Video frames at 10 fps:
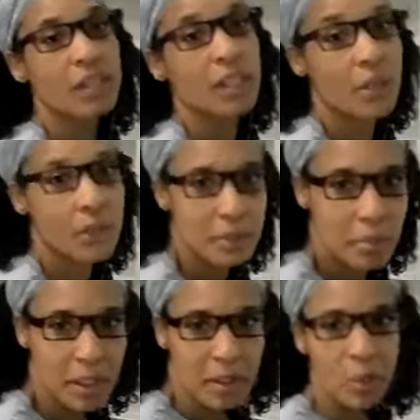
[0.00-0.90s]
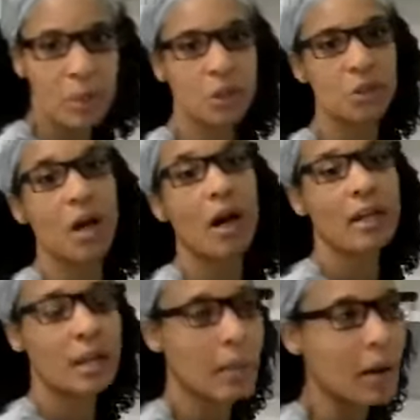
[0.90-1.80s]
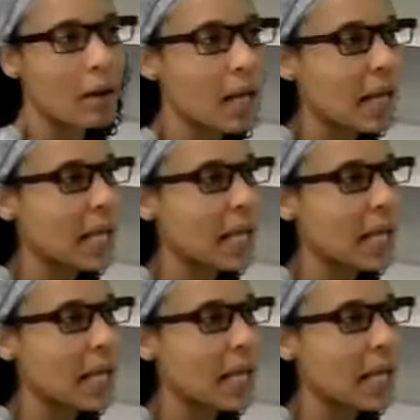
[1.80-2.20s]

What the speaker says: the year depending on what you're talking about.